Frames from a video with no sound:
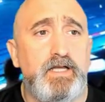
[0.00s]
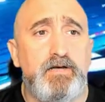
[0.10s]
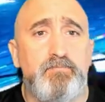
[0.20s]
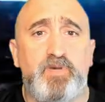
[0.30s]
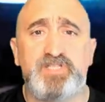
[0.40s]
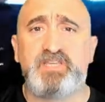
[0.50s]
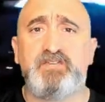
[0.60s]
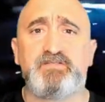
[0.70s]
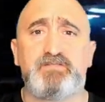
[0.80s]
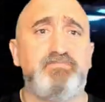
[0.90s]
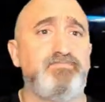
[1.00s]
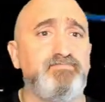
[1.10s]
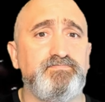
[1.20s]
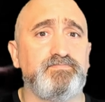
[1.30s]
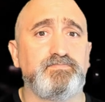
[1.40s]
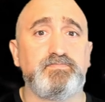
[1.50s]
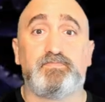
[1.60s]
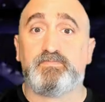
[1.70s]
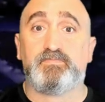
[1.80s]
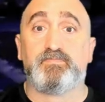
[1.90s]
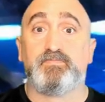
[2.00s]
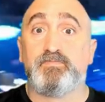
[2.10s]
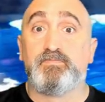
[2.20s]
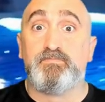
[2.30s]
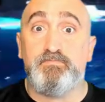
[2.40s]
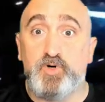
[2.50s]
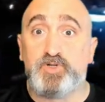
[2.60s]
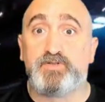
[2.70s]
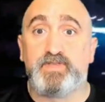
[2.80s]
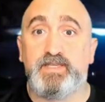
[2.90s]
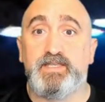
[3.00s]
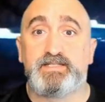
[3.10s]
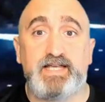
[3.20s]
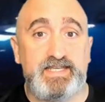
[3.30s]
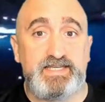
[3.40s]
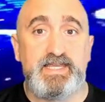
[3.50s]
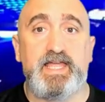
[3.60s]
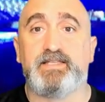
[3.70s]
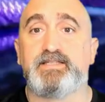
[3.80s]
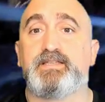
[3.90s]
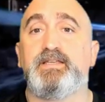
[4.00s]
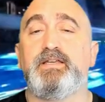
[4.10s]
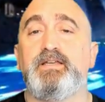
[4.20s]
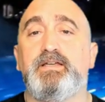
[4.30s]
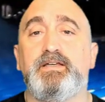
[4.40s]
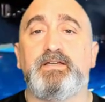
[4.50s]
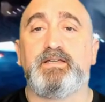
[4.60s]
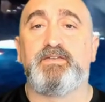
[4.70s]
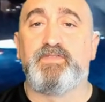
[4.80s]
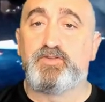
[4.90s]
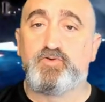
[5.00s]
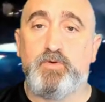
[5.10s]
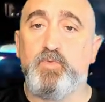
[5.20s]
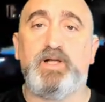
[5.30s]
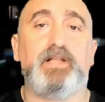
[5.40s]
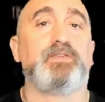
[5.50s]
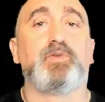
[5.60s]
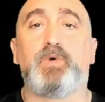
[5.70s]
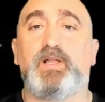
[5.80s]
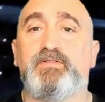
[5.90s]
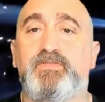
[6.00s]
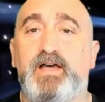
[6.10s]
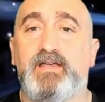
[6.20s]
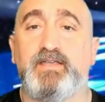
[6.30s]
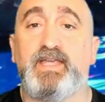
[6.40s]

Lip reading: positives, most of the kids had a chance, if they swim well, to qualify and